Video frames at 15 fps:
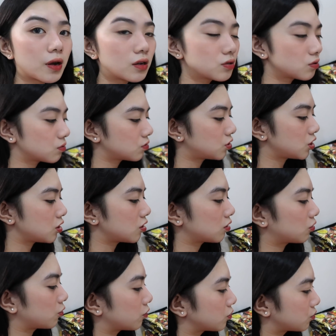pang sushi na
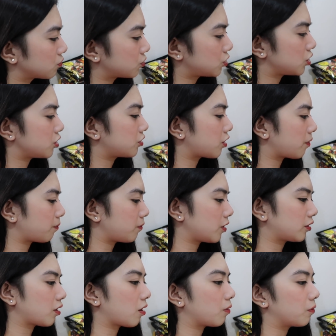to. Sushi wrap
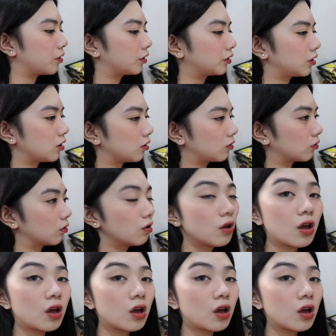ba tawag dito?